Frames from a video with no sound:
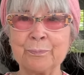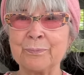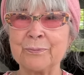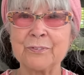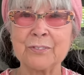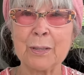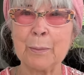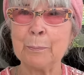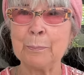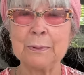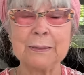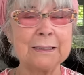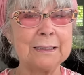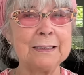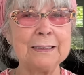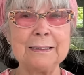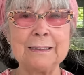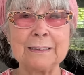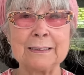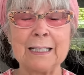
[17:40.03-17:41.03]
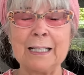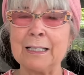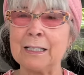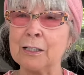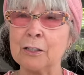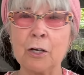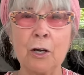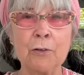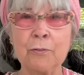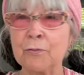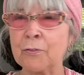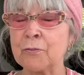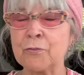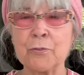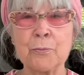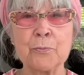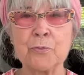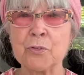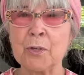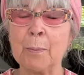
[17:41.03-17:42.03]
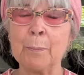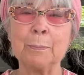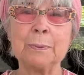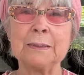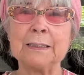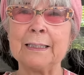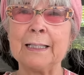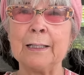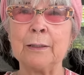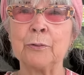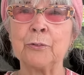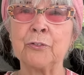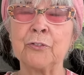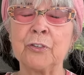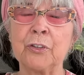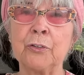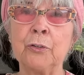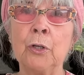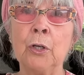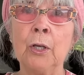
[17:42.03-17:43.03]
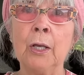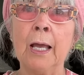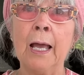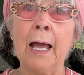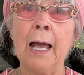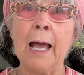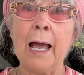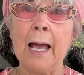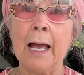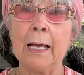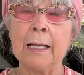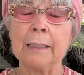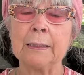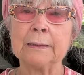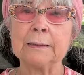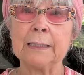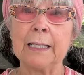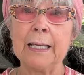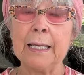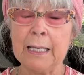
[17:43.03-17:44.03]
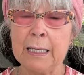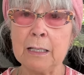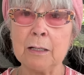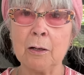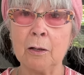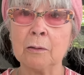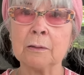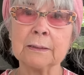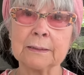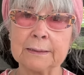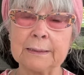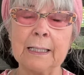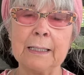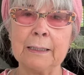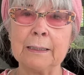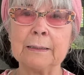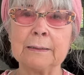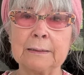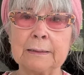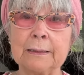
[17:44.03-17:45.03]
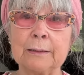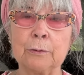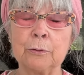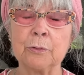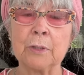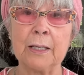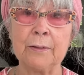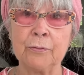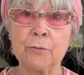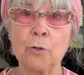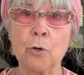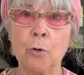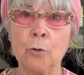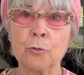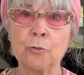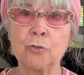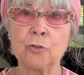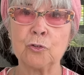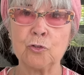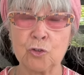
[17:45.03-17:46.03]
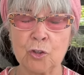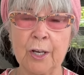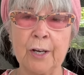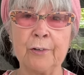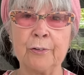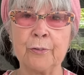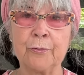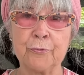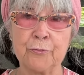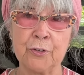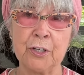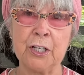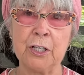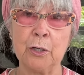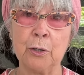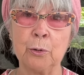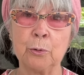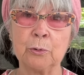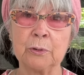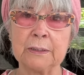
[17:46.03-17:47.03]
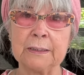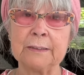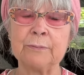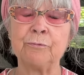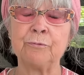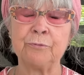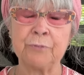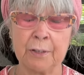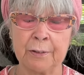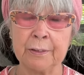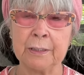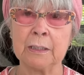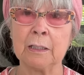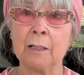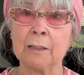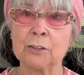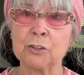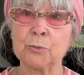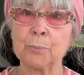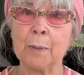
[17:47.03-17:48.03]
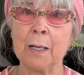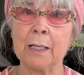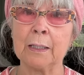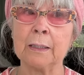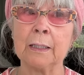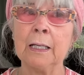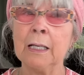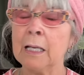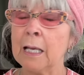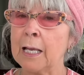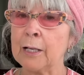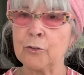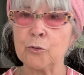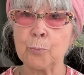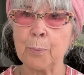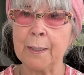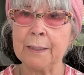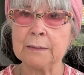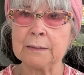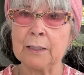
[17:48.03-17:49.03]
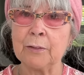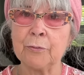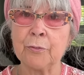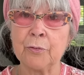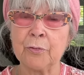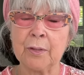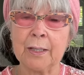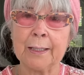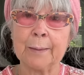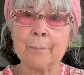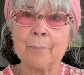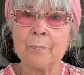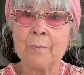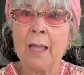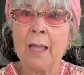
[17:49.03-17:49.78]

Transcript: somebody's taking over from somebody else and and he can't sell it till they've got share of freehold. He's a very nice man, explained everything.